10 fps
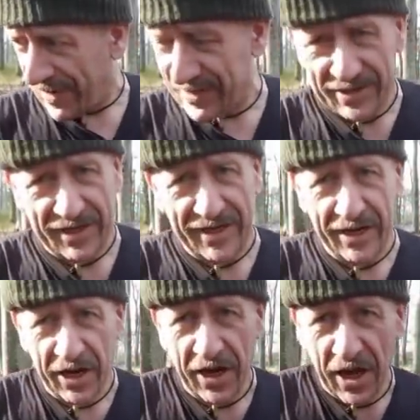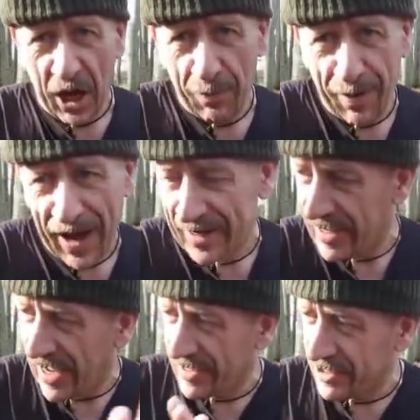Fancied a pack
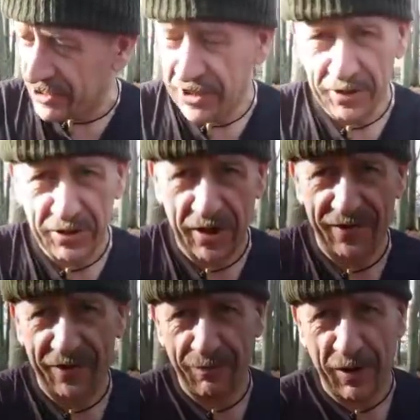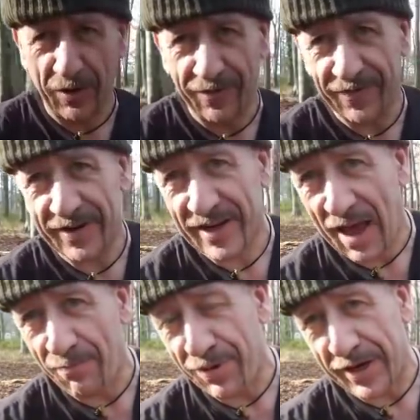I can use for both
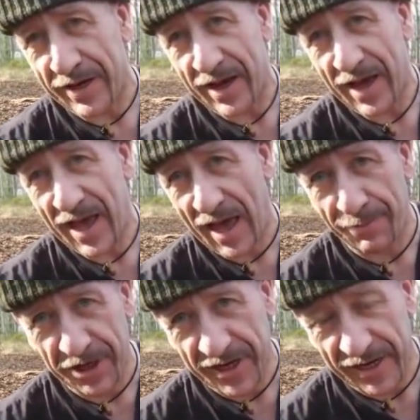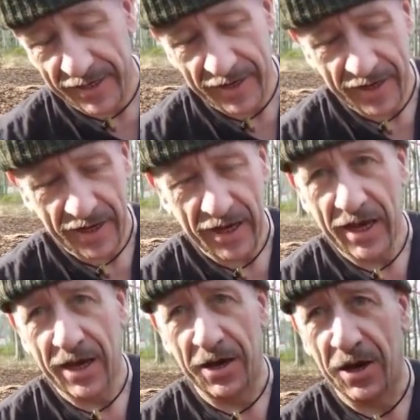camping, hammocking,
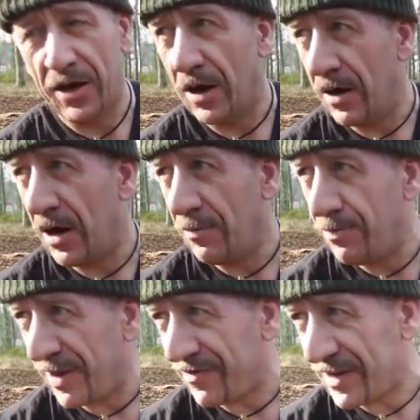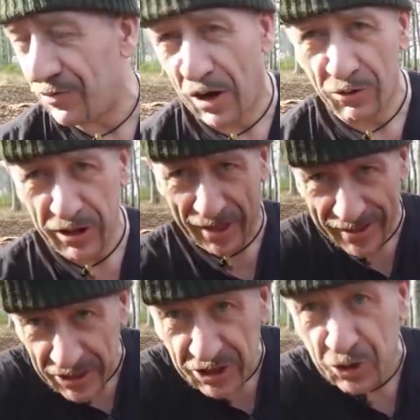a bivvy roll
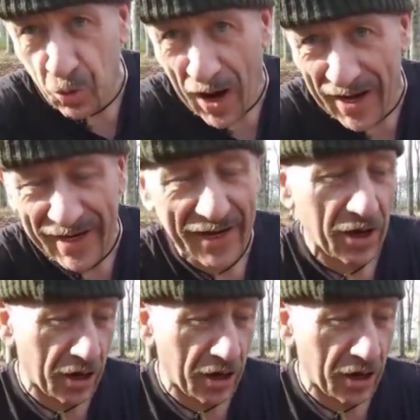like a swag,